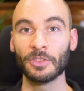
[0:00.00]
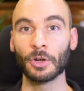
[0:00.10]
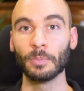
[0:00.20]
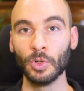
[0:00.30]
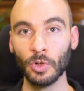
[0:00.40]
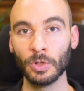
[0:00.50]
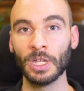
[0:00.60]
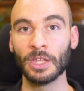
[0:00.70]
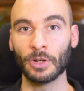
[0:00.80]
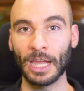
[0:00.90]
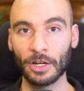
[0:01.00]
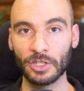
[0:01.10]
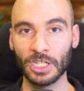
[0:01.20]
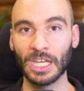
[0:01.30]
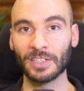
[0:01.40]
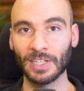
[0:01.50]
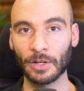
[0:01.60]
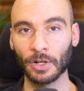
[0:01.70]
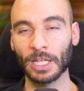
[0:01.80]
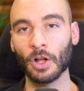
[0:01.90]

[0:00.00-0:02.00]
their mood, their energy, et cetera.